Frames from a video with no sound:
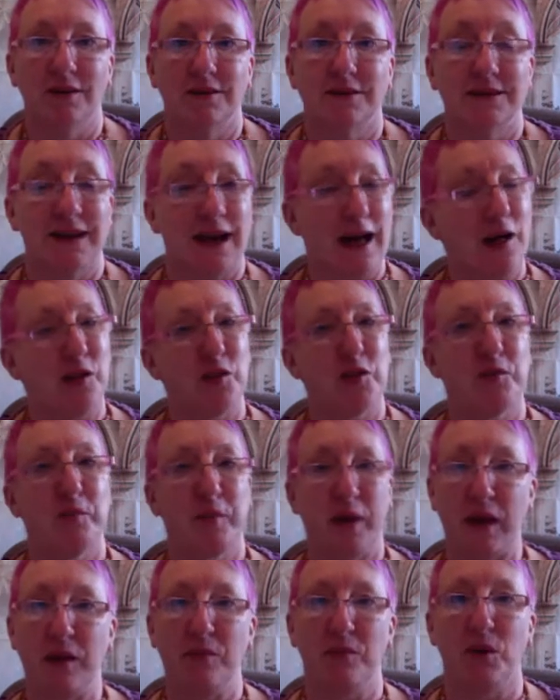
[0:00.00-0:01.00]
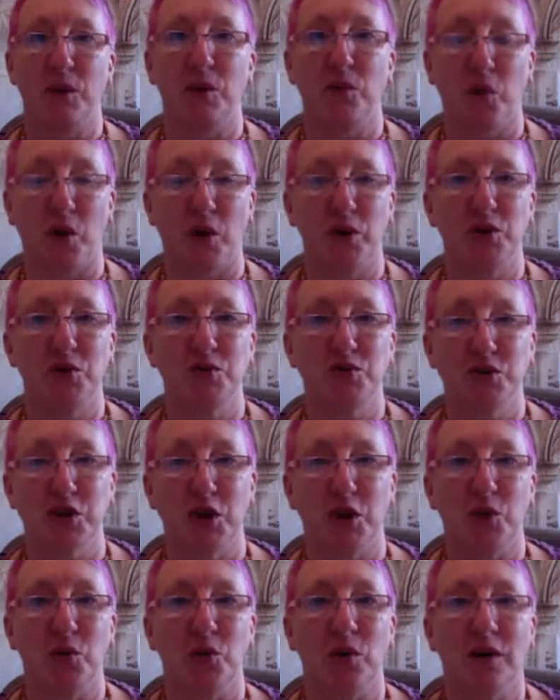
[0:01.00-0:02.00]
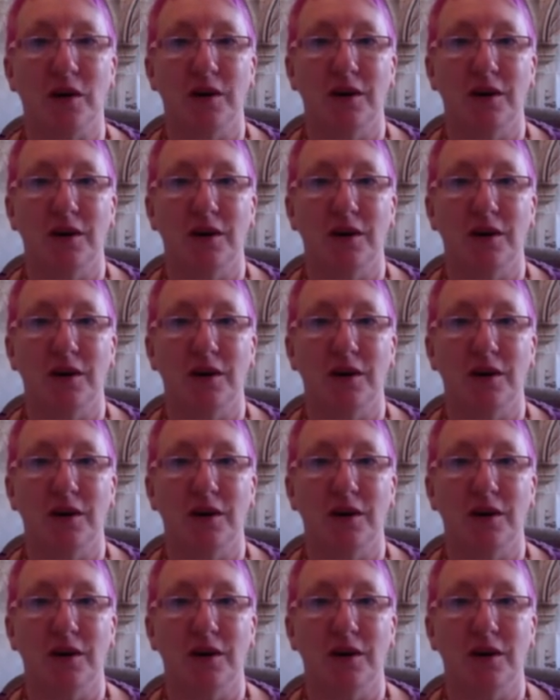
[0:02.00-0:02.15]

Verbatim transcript: tell the people what you do.